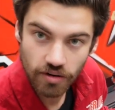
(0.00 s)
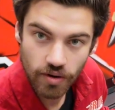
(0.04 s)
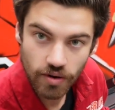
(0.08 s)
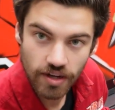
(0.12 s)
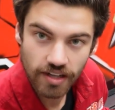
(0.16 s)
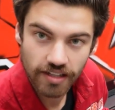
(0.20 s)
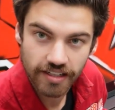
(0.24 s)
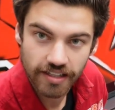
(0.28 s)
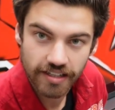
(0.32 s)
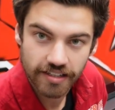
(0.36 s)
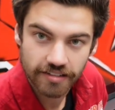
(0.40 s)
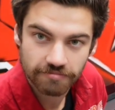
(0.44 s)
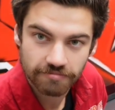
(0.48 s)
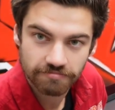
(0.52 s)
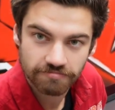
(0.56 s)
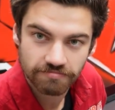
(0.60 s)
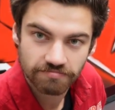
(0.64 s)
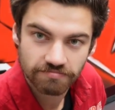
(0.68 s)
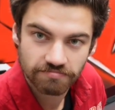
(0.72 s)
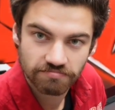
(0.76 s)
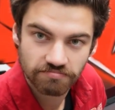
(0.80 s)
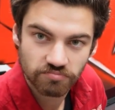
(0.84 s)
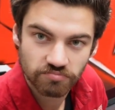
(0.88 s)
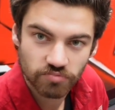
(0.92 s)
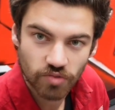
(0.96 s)
quickly
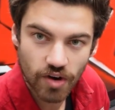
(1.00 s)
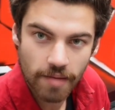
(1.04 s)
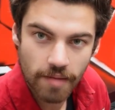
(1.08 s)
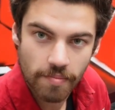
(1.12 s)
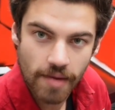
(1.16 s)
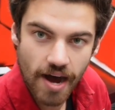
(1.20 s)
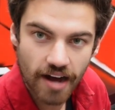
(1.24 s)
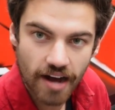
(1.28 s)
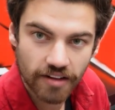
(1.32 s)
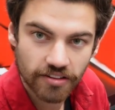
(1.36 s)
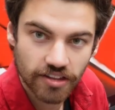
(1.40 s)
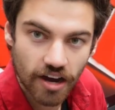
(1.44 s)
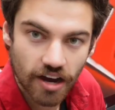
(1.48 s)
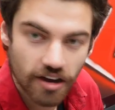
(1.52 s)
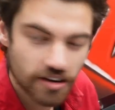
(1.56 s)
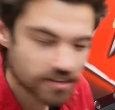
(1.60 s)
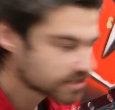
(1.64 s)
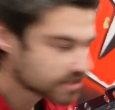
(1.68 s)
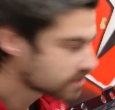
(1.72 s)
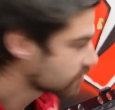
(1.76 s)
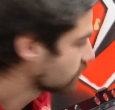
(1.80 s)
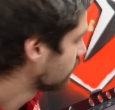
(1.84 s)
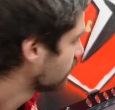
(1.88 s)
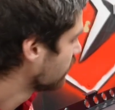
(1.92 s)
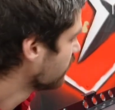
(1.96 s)
remark
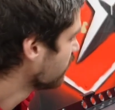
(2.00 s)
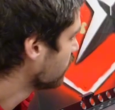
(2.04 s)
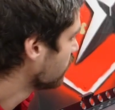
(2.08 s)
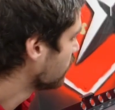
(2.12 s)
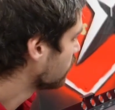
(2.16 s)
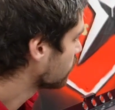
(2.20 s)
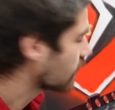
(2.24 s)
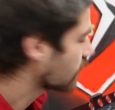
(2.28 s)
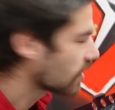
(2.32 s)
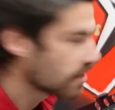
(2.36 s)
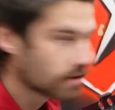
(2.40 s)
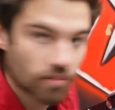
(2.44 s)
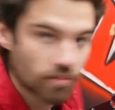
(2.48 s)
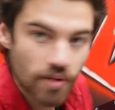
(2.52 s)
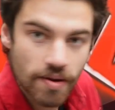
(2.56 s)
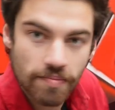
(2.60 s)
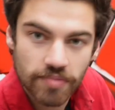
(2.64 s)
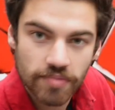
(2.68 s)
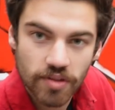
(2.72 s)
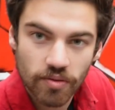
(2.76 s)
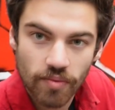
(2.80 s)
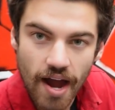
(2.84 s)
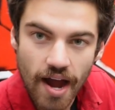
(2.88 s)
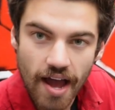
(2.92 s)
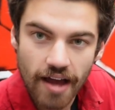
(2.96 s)
those. Going to rip
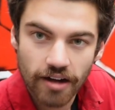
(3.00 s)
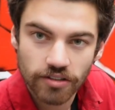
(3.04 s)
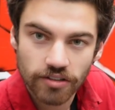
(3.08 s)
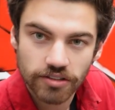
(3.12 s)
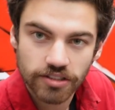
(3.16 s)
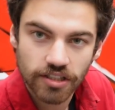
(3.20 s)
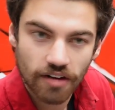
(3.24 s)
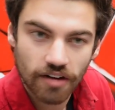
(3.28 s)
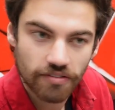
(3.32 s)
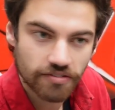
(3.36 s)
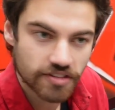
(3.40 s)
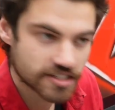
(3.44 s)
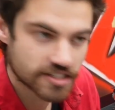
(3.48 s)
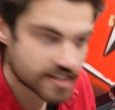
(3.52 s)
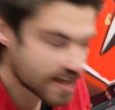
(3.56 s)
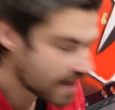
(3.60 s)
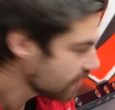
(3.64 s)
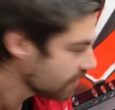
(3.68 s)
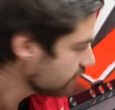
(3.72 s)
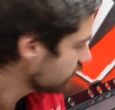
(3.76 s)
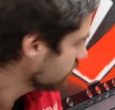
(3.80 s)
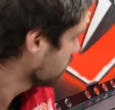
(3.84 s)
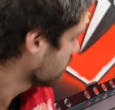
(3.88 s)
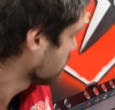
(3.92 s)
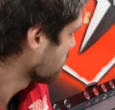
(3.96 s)
the rails off the tent
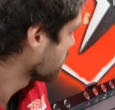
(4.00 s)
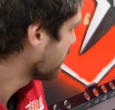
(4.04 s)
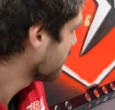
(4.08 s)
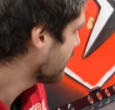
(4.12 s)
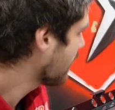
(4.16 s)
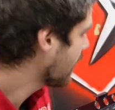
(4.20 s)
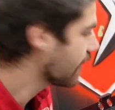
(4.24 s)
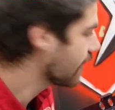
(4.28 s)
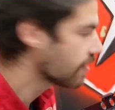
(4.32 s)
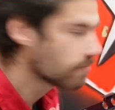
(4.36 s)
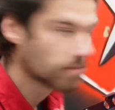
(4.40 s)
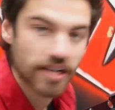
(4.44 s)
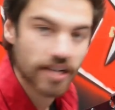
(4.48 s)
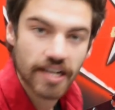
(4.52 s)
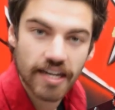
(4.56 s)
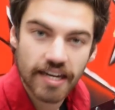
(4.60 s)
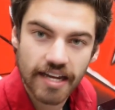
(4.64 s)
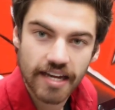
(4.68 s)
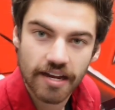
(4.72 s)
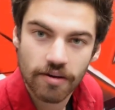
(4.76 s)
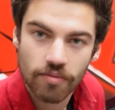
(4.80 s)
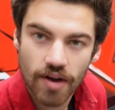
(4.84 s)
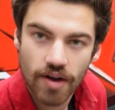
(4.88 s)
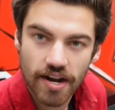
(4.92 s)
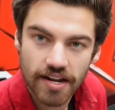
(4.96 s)
and we're going to
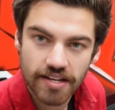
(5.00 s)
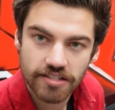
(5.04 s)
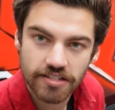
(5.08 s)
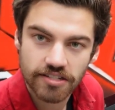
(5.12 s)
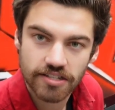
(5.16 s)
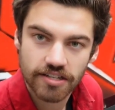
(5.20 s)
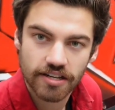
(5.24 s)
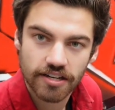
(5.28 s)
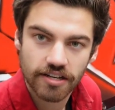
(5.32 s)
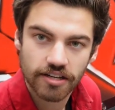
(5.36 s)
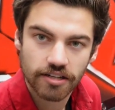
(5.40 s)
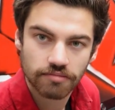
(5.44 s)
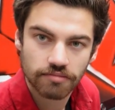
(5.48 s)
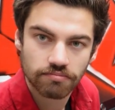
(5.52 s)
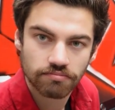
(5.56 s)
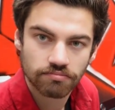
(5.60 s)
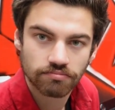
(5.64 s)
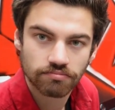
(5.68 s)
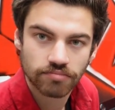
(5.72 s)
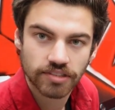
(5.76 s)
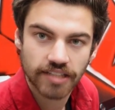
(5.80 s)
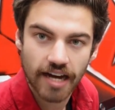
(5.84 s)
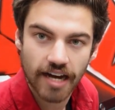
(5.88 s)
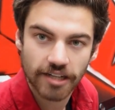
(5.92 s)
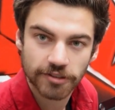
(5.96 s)
get ready to
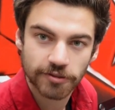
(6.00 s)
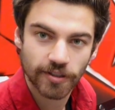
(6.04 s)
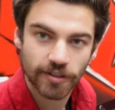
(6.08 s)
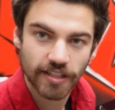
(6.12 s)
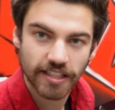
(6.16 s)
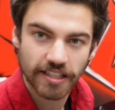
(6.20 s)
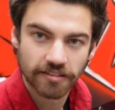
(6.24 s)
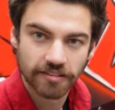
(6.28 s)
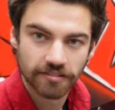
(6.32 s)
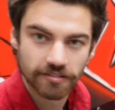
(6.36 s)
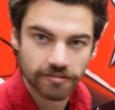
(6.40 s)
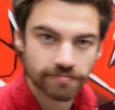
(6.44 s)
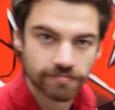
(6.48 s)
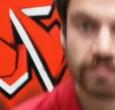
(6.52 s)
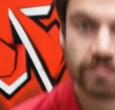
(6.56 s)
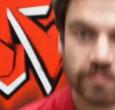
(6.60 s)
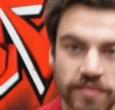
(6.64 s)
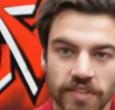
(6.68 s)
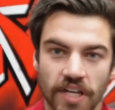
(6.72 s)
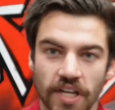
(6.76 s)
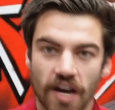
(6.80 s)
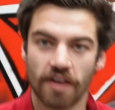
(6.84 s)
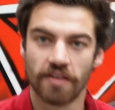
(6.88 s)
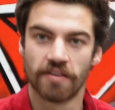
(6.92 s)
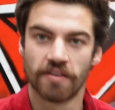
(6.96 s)
start drilling.
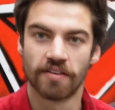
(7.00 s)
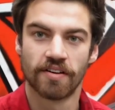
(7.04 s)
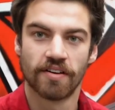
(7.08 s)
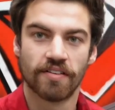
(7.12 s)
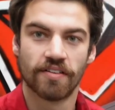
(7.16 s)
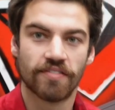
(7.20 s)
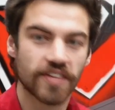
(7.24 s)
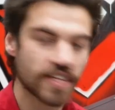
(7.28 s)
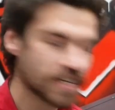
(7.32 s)
So for